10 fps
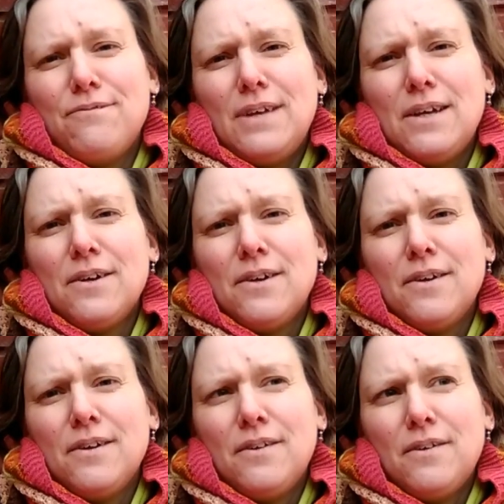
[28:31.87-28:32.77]

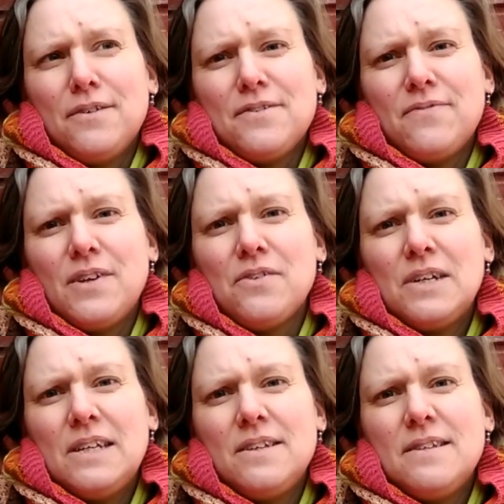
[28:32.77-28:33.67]

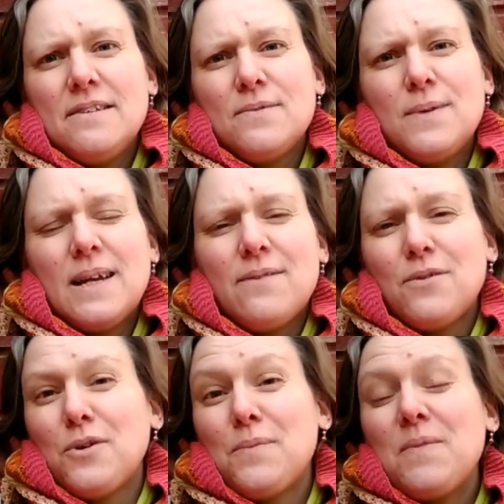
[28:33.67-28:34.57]
figurines,
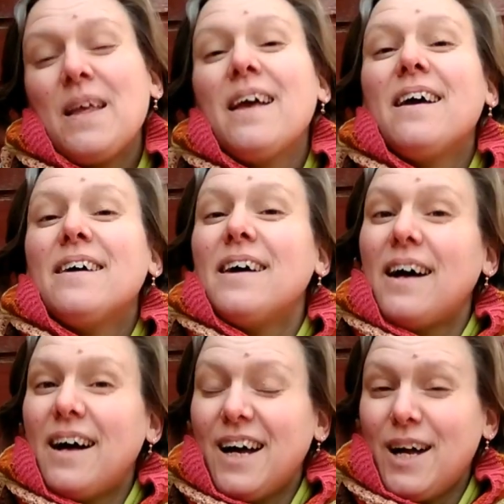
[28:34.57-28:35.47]
whatever.
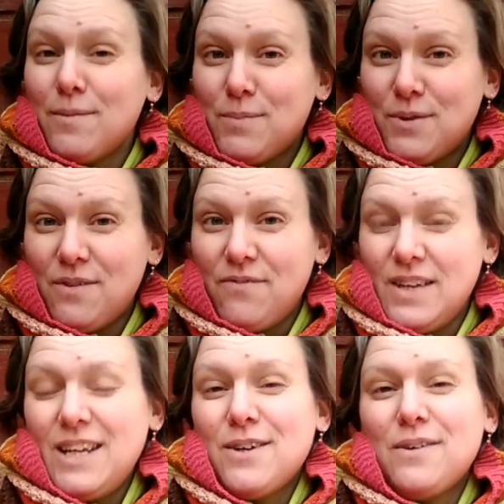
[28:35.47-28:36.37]
I'll put a
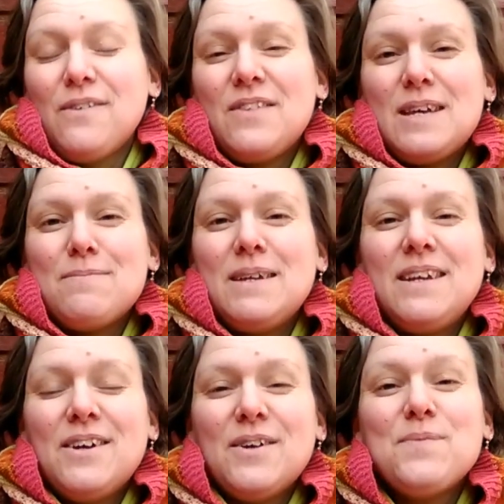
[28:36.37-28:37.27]
video of them
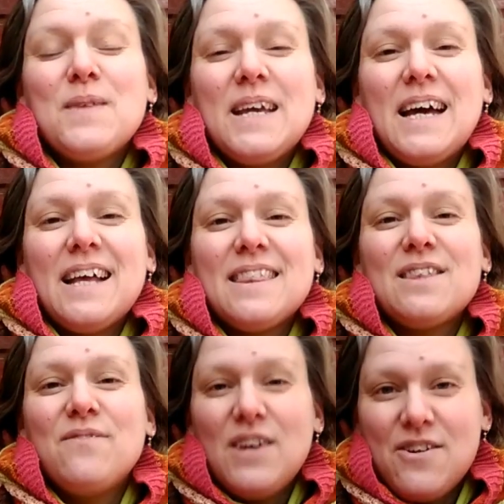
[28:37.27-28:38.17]
here at
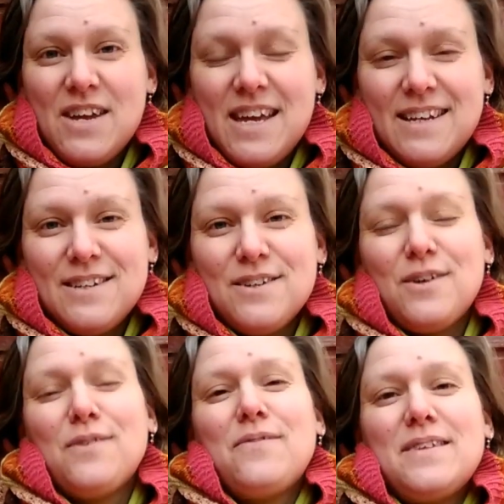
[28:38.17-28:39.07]
the very end of
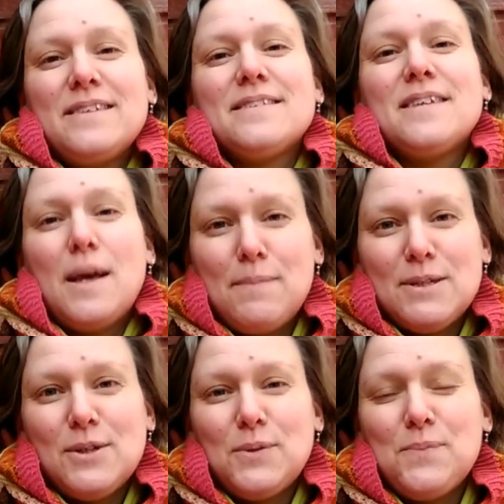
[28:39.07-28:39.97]

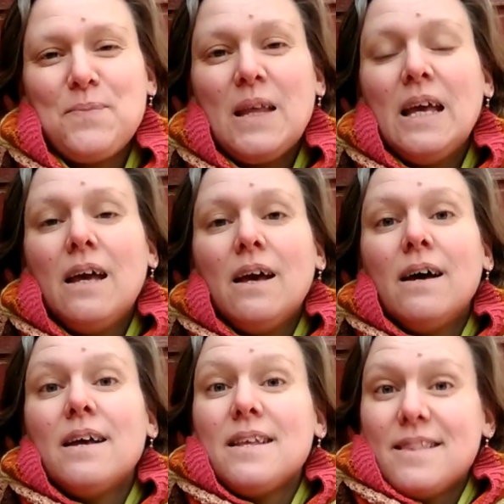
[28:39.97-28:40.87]
this episode.
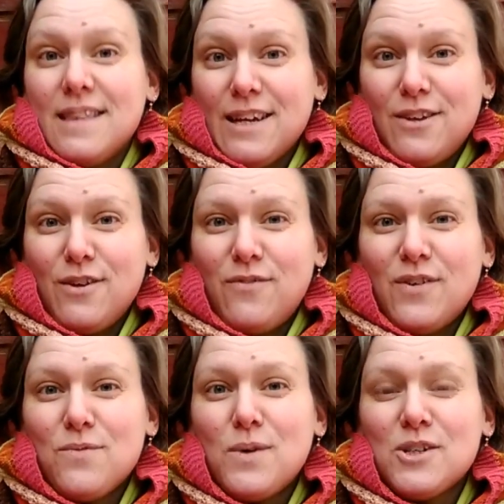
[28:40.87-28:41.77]
Thank you
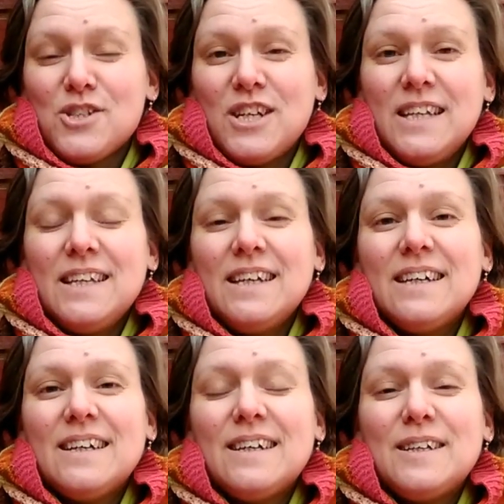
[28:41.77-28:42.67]
for watching,
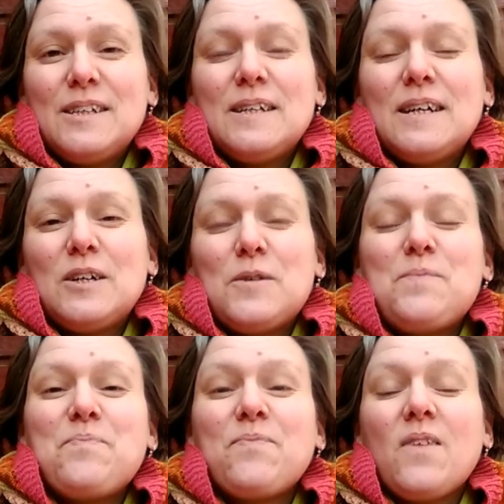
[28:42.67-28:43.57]
and
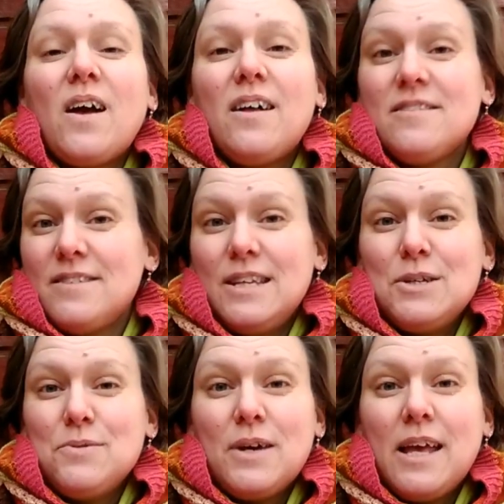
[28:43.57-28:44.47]
I'll see
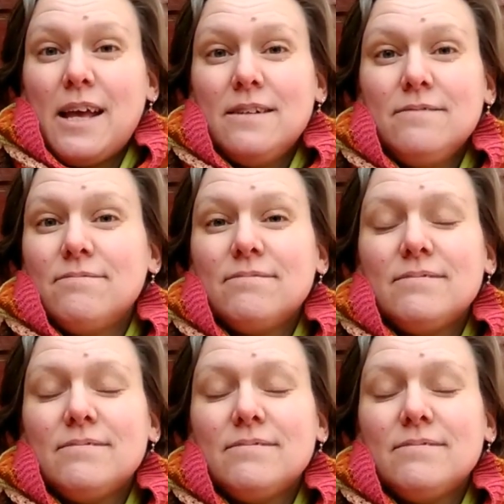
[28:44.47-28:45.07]
you again